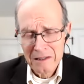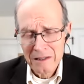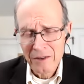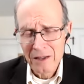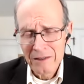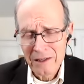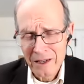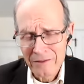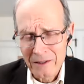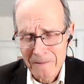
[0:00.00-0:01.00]
Father in
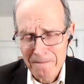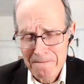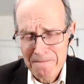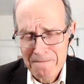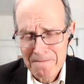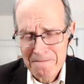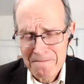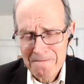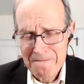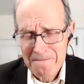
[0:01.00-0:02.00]
heaven,
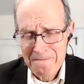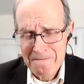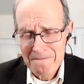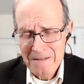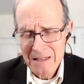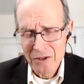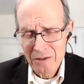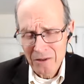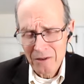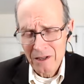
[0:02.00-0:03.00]
this
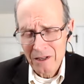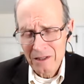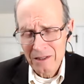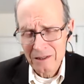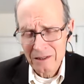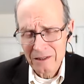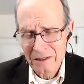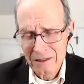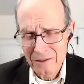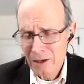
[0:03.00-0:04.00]
story
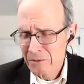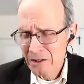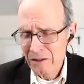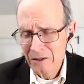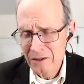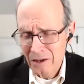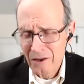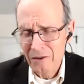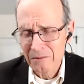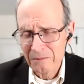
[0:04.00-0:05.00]
is rubs close to
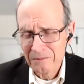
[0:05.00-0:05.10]
home.